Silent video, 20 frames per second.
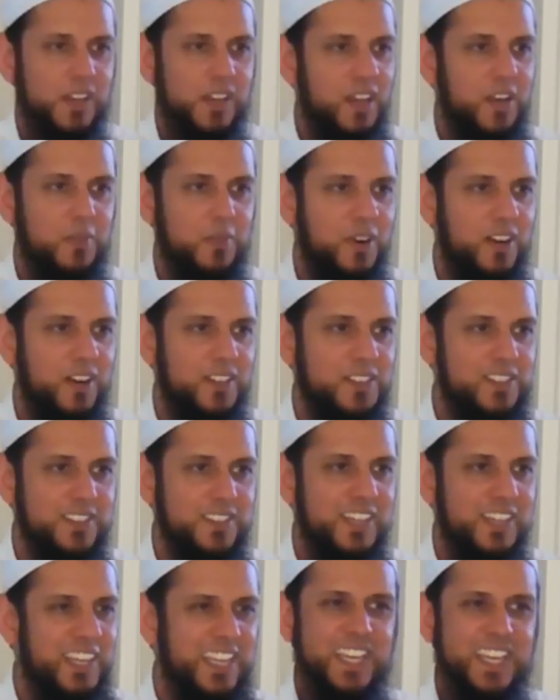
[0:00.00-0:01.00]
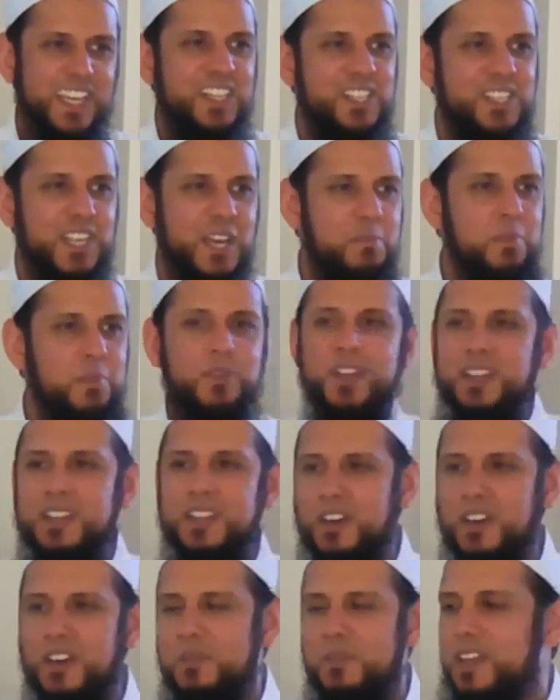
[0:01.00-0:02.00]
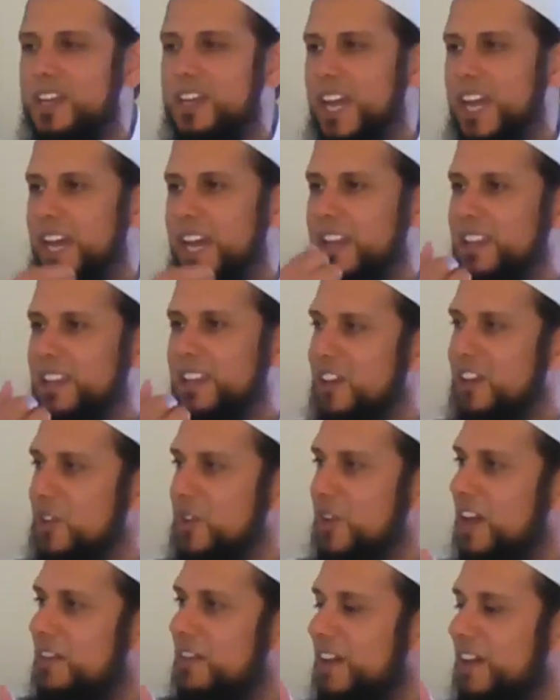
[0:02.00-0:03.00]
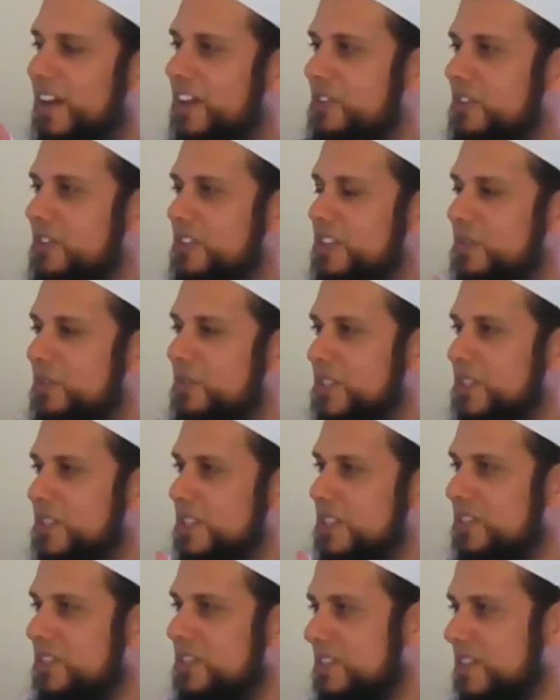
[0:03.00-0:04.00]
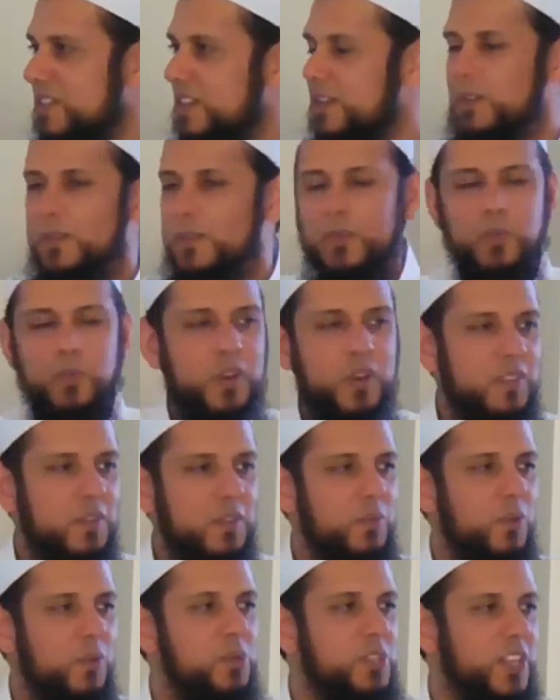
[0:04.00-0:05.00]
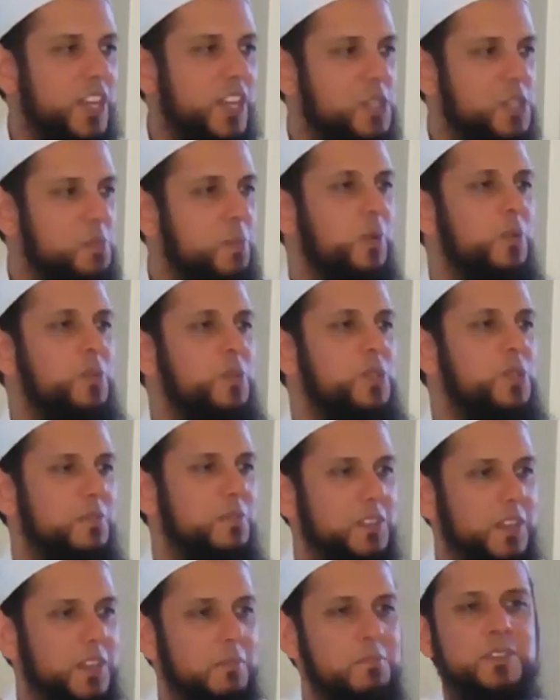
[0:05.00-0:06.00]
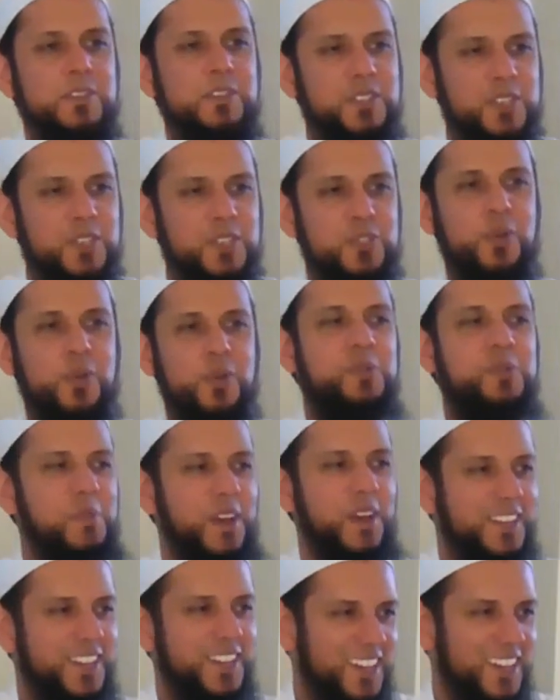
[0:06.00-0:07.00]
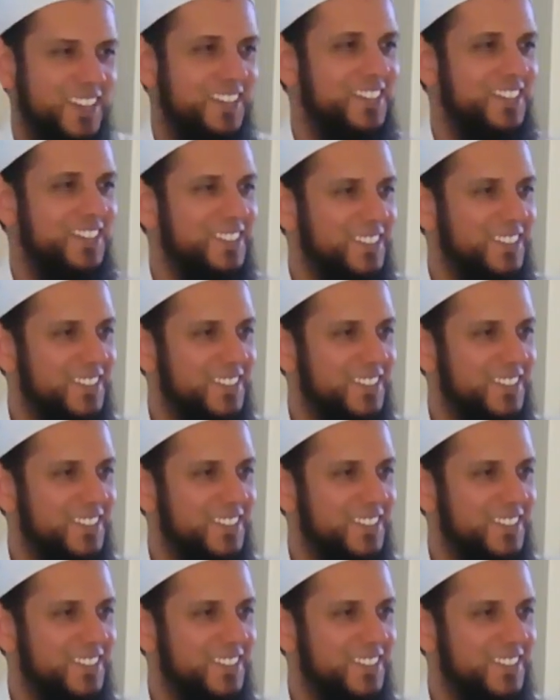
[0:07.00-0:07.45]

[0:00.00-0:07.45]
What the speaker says: wa ta'ala wants, He can separate them. And there you have hydrogen, which is one of the most explosive substances known to mankind.